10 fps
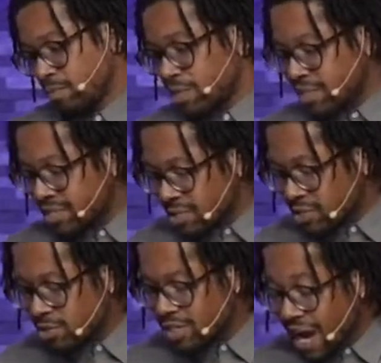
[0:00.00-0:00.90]
Brothers and
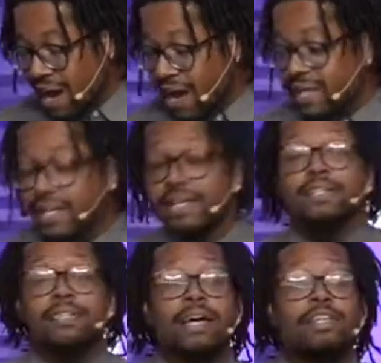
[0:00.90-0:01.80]
sisters, God
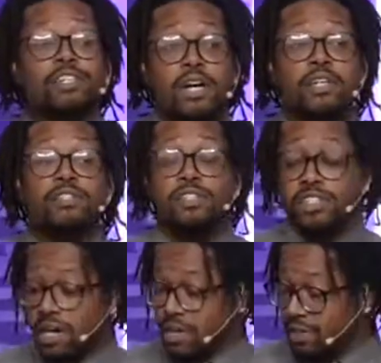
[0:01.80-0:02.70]
is a just
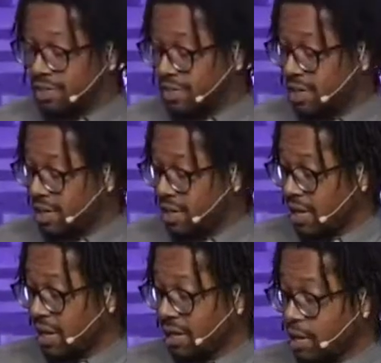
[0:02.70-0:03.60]
judge,
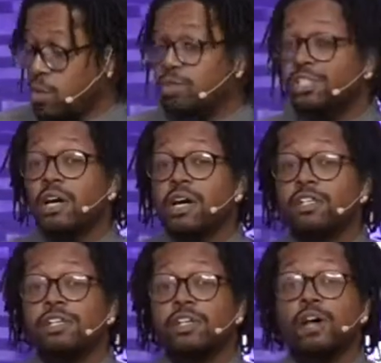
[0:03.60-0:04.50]
and He will
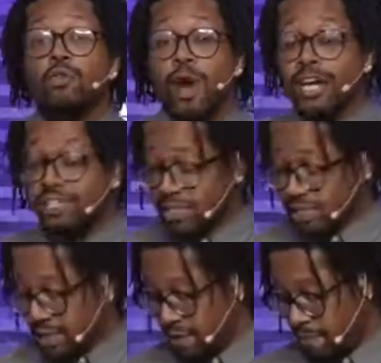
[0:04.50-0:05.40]
judge
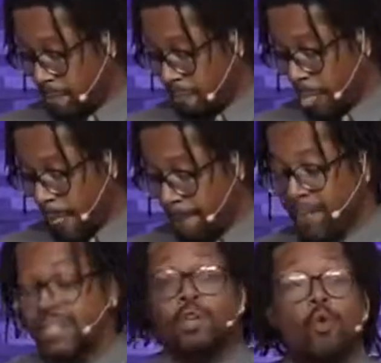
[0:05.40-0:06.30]
righteously.
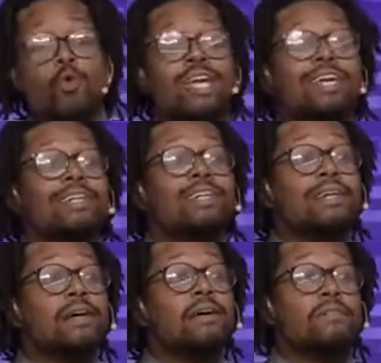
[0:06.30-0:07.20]
So we can
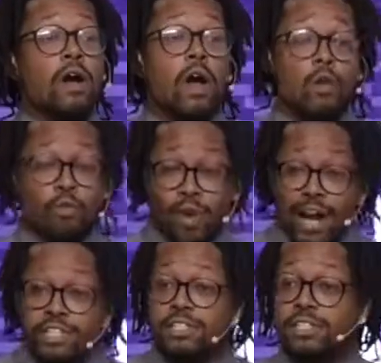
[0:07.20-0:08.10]
live
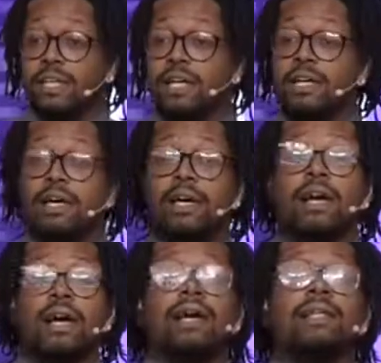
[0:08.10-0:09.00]
righteously
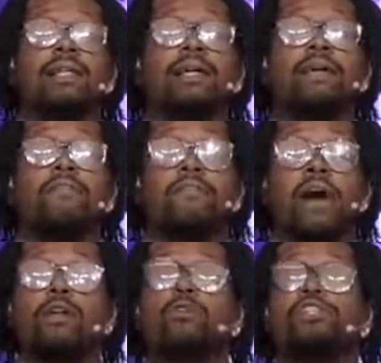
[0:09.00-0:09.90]
and leave
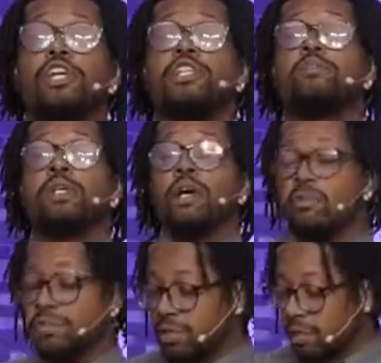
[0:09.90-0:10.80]
final judgment
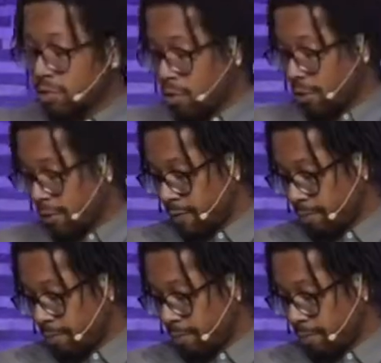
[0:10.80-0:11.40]
up to the Lord.